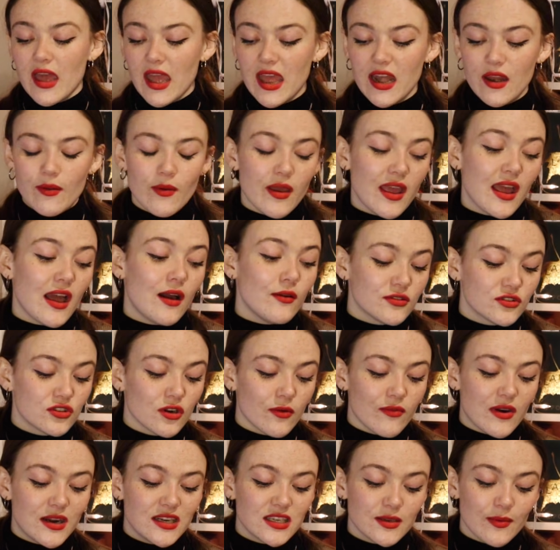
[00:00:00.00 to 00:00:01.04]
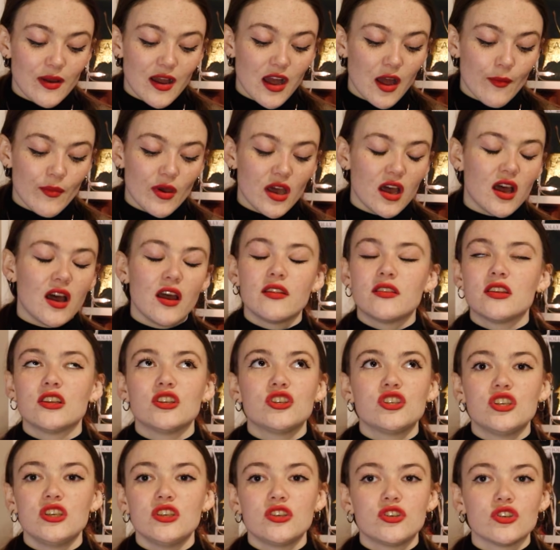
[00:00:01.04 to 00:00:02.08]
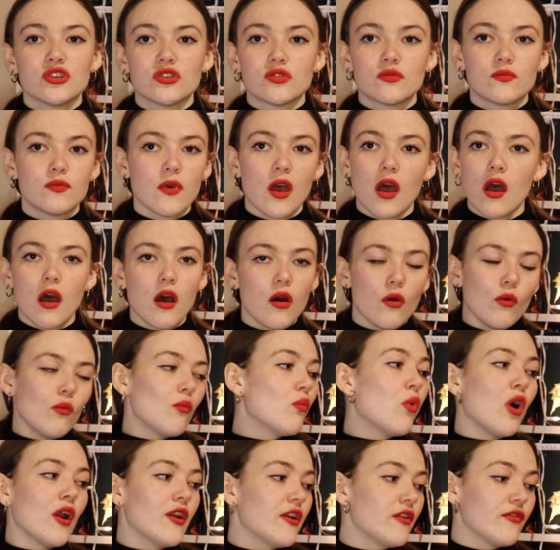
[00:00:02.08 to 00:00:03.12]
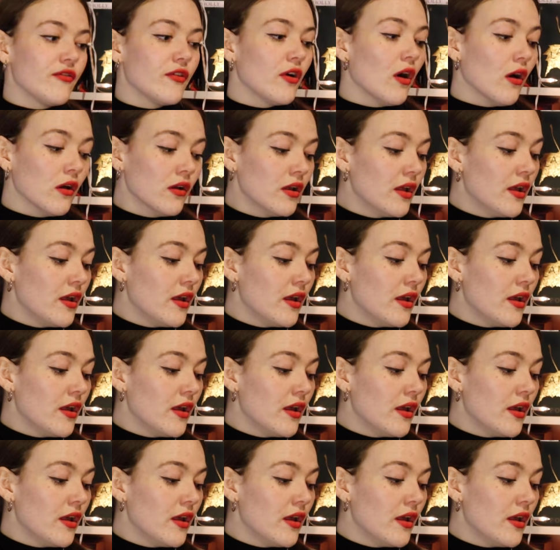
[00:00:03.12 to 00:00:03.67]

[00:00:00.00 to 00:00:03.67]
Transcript: Anyway, I'll stop ranting about her, but I think she's just wonderful.